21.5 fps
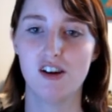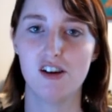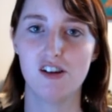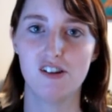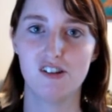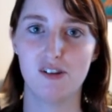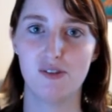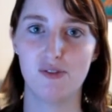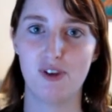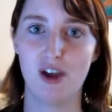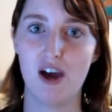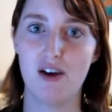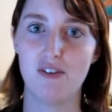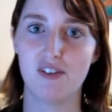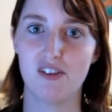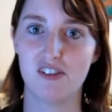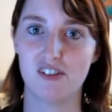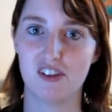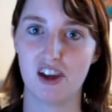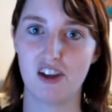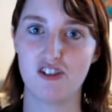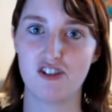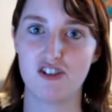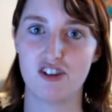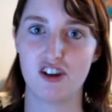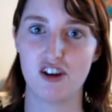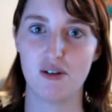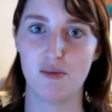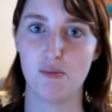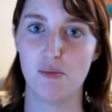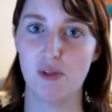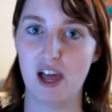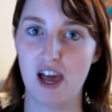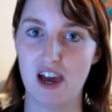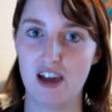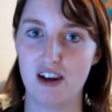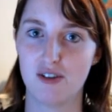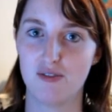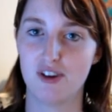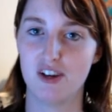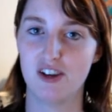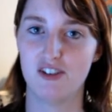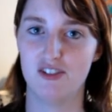So if you have a sketched out plan
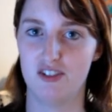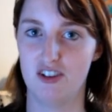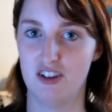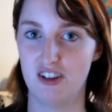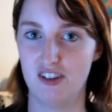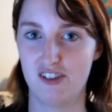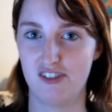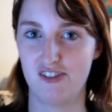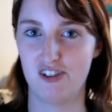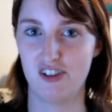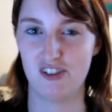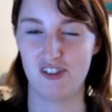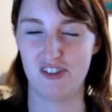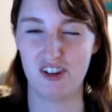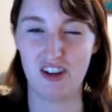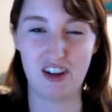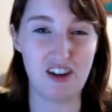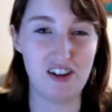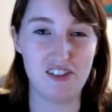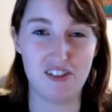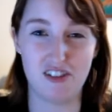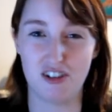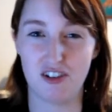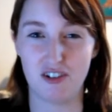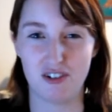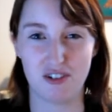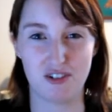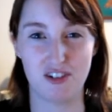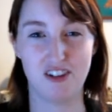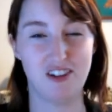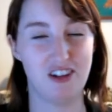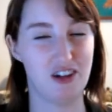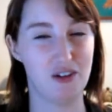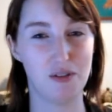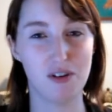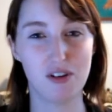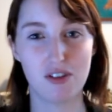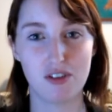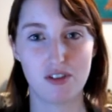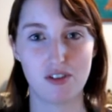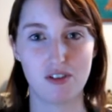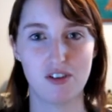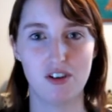of it, it's just easier to deal
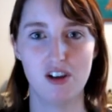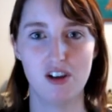with,